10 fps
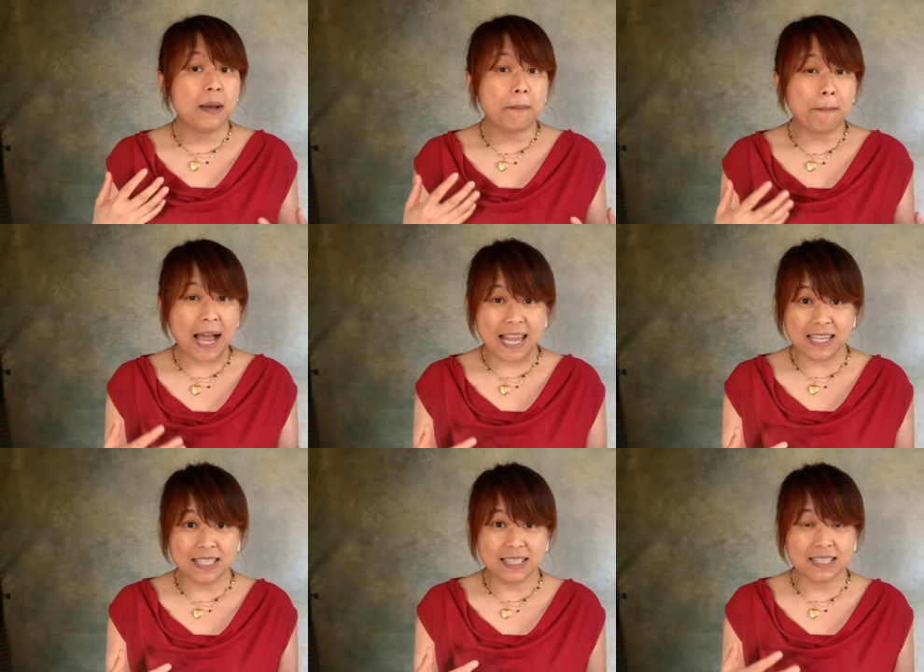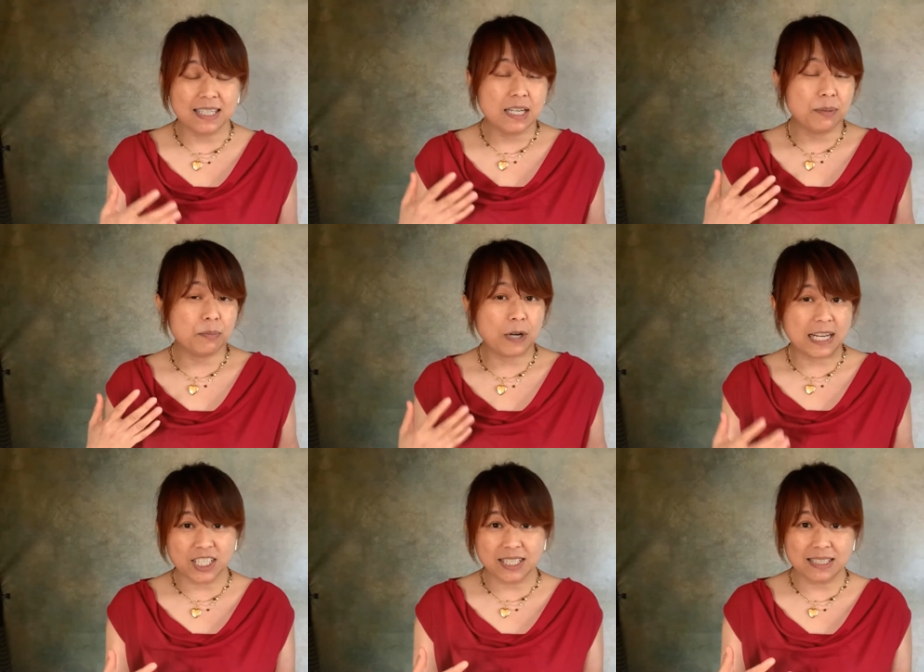bias,
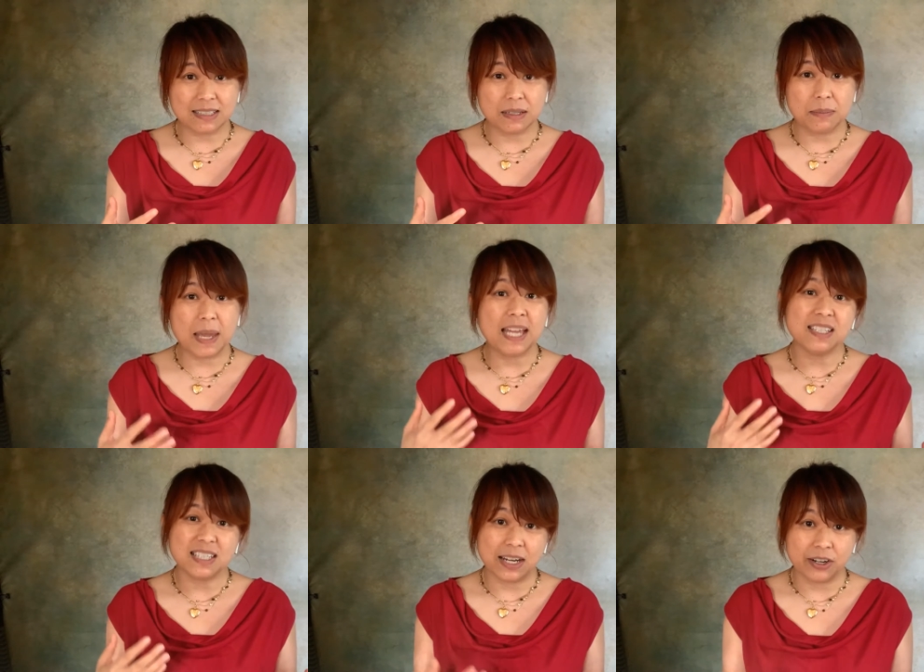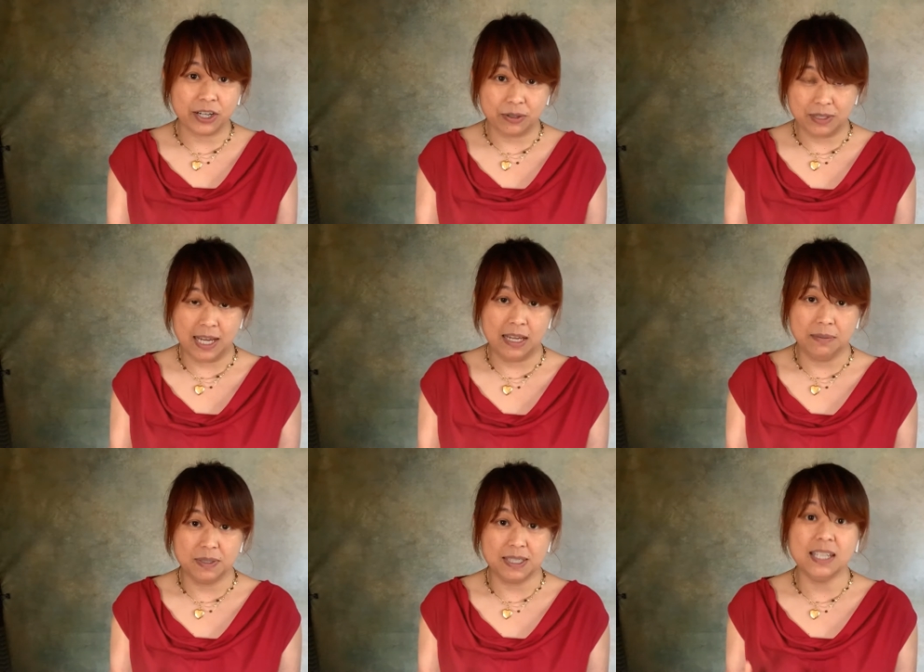prejudice, and
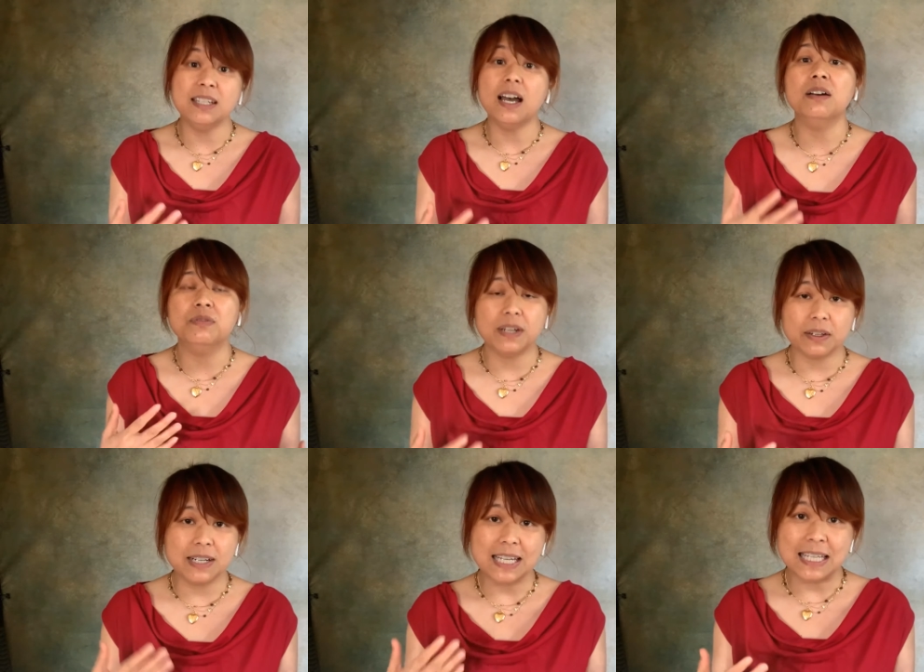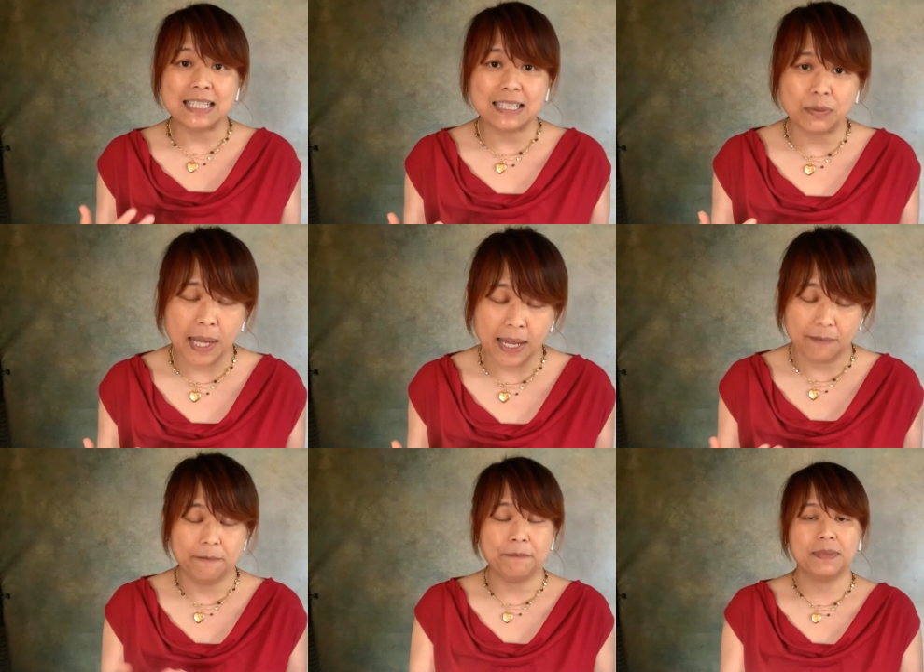stereotypes in a very easy way.
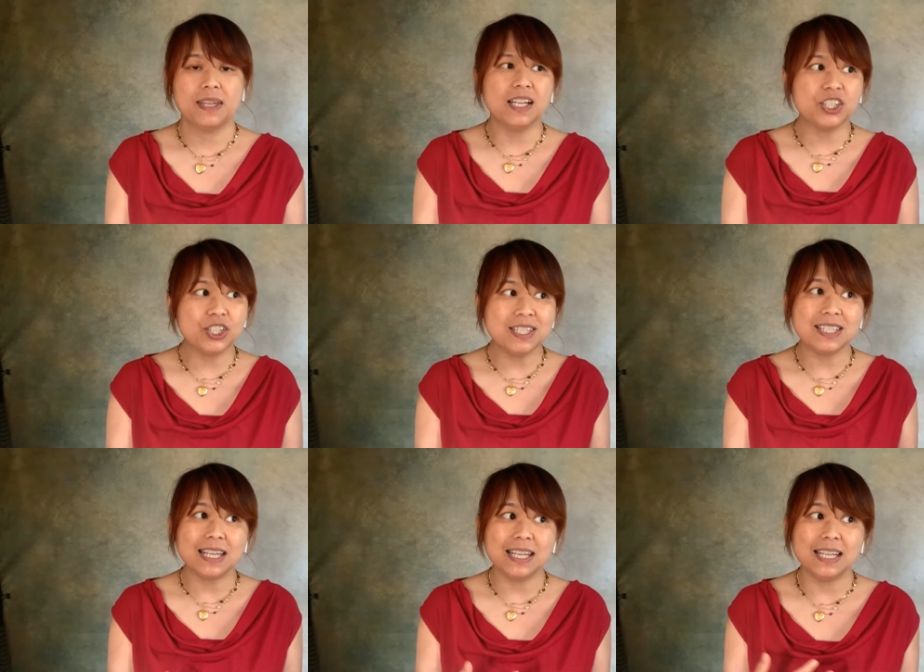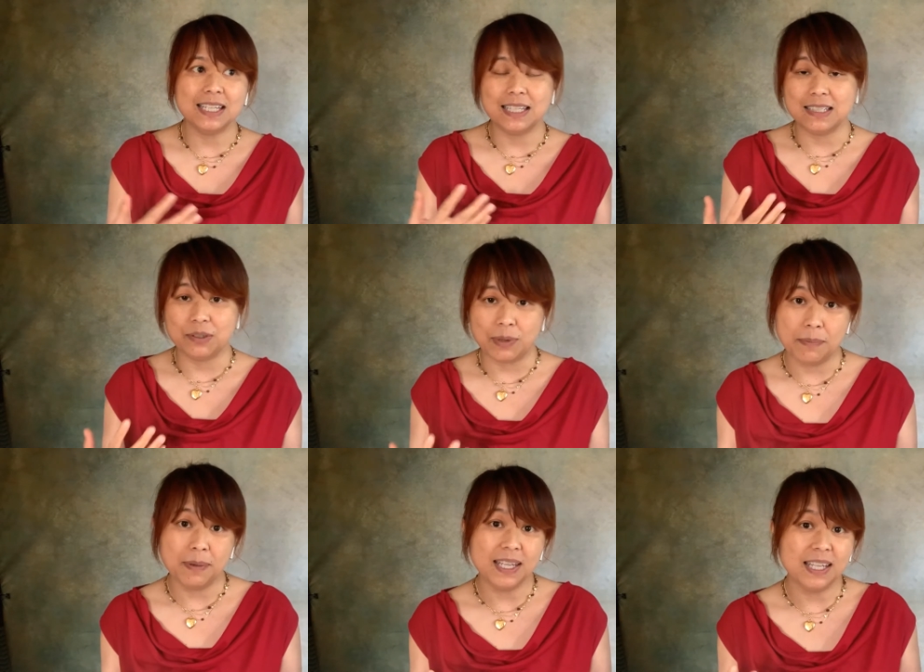I shouldn't say an easy way,
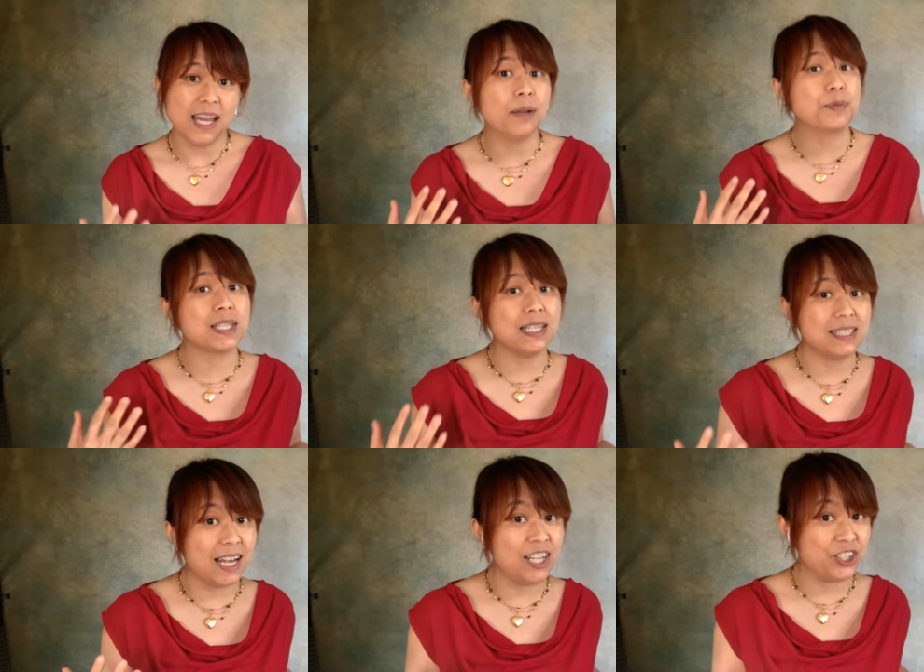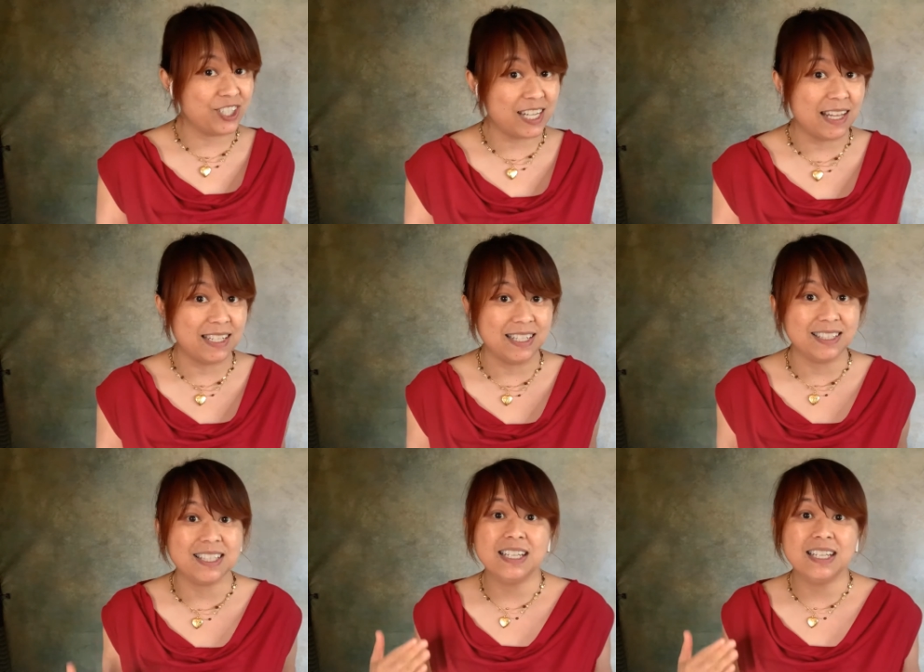but it helps kids to understand it